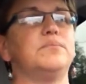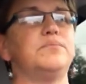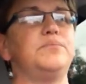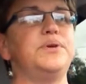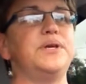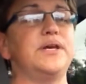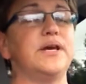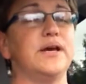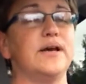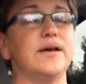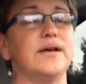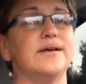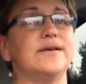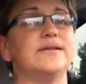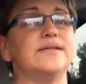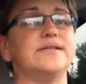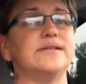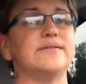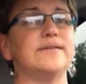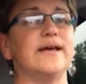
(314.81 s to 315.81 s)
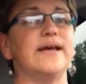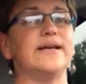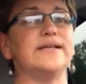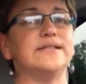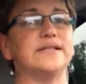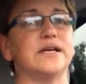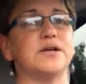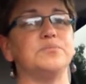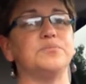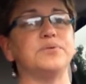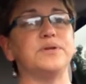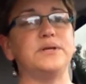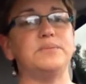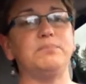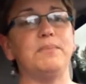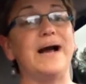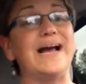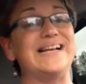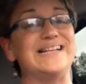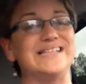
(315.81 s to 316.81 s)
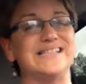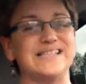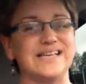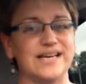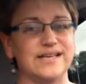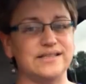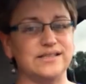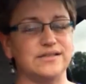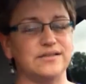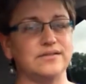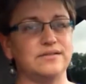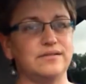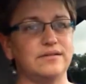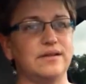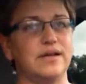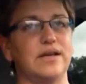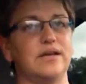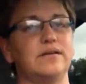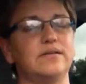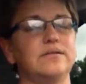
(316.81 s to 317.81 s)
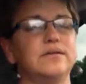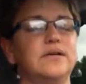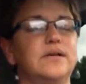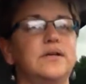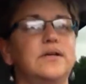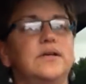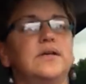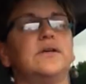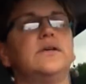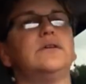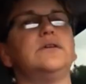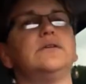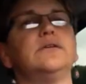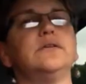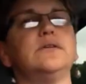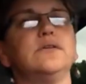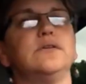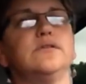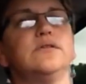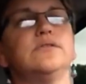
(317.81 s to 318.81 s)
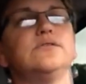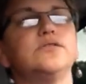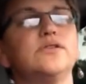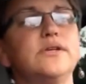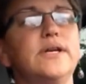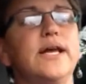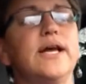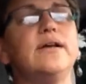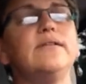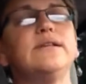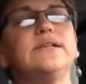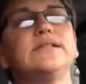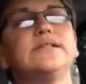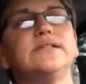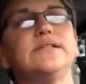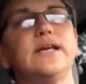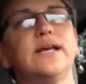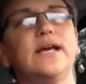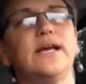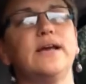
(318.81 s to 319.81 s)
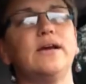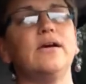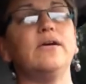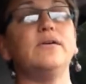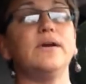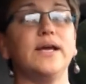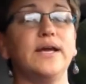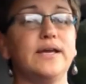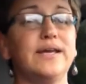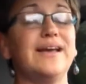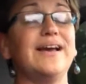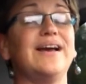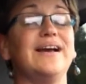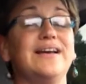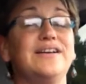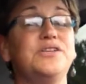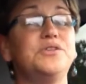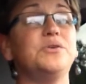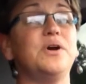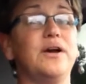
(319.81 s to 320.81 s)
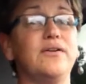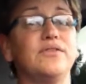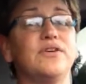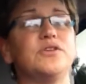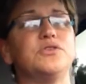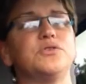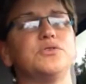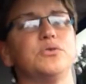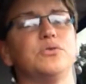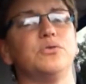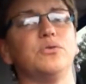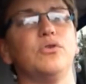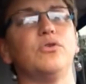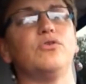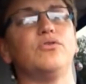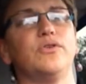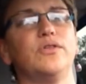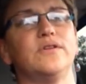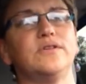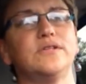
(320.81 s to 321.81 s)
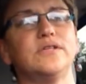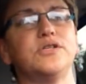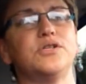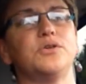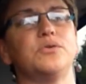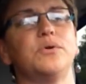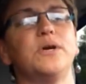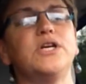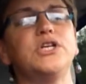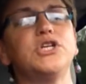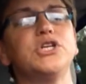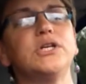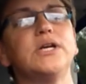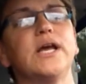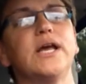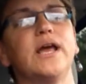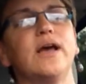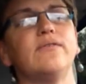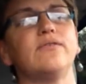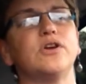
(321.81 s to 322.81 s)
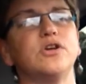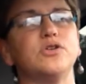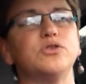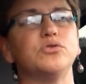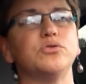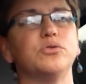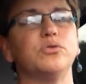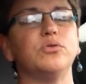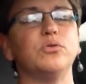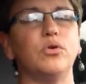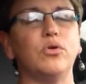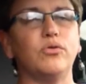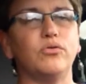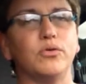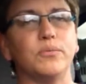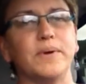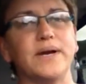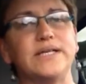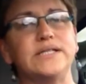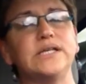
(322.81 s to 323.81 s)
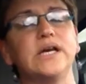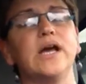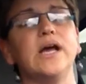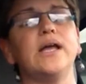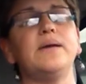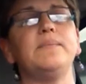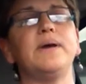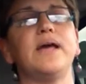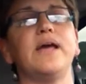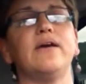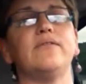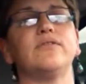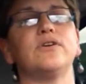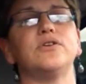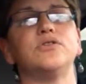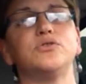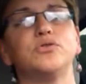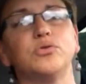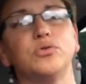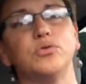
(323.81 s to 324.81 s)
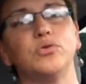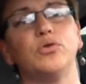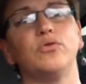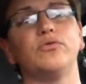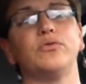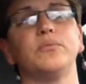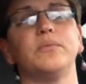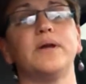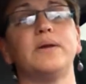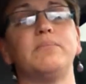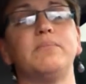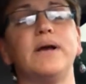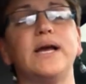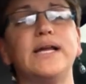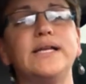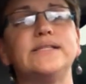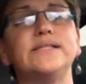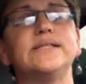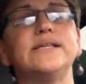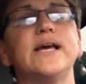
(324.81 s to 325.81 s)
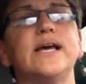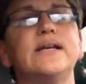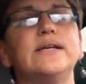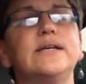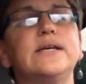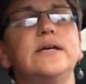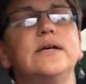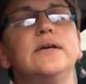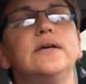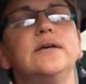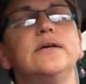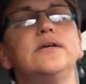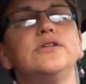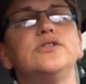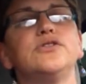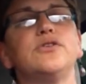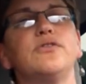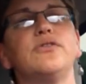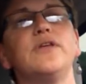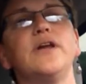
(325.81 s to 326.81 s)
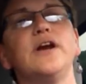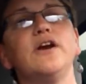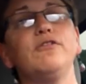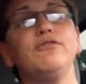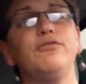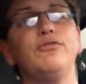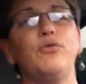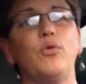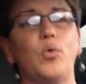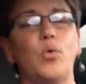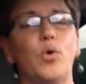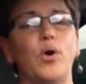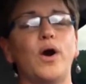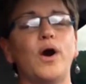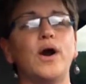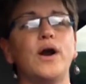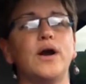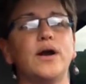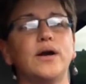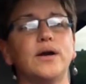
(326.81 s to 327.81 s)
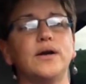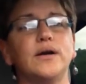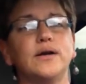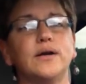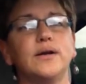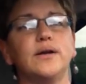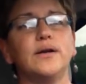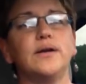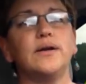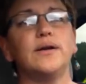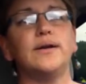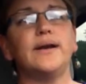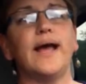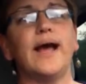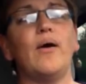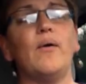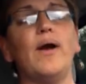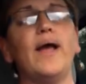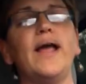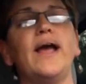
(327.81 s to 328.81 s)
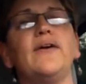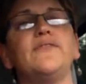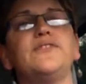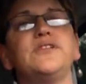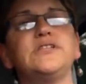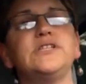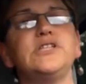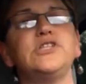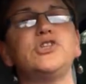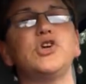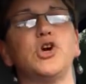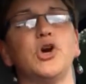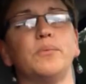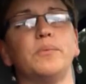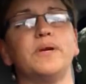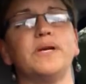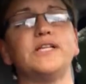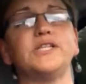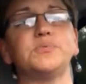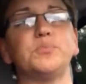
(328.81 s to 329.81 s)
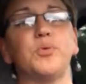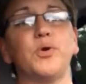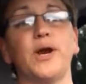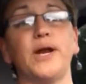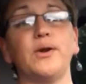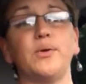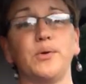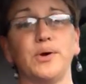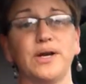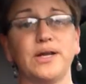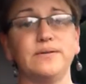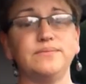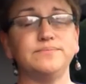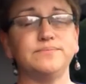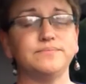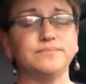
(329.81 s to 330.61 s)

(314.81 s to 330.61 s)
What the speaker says: Because that is a complete mindset thing. So now let's say, okay, yeah, I do have control over the situation. I have control over my time. I have control over my mindset. So therefore, now I have to determine its priority.